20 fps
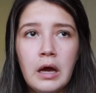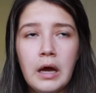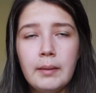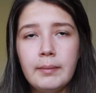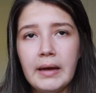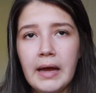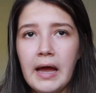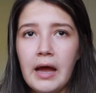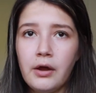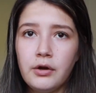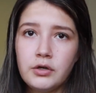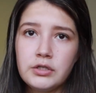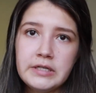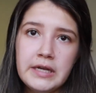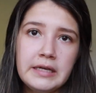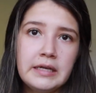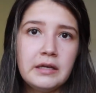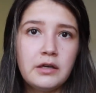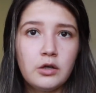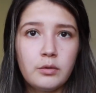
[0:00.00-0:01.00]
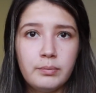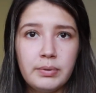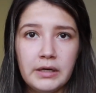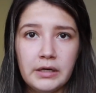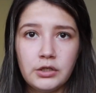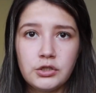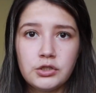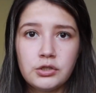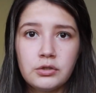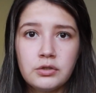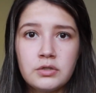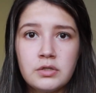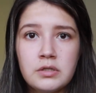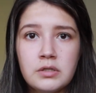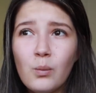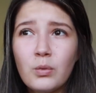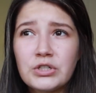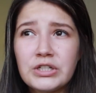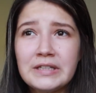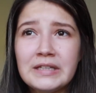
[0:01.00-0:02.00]
about how you're taking your
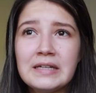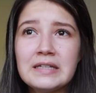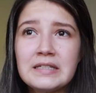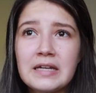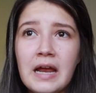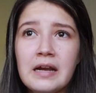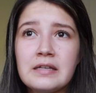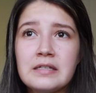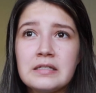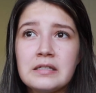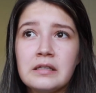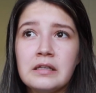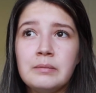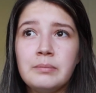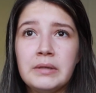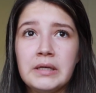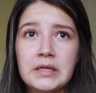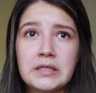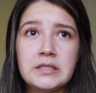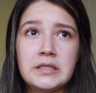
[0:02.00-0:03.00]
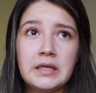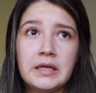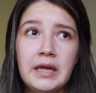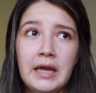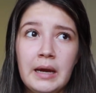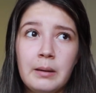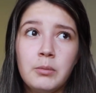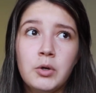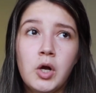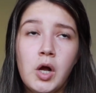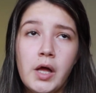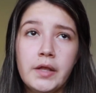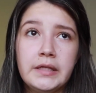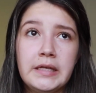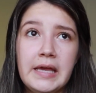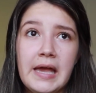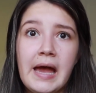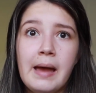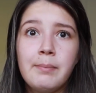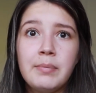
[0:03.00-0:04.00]
pictures, which I think is kind of silly because the camera on
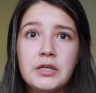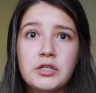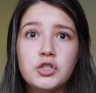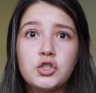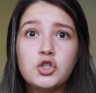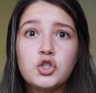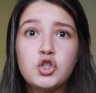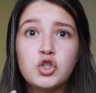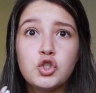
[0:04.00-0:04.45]
the app is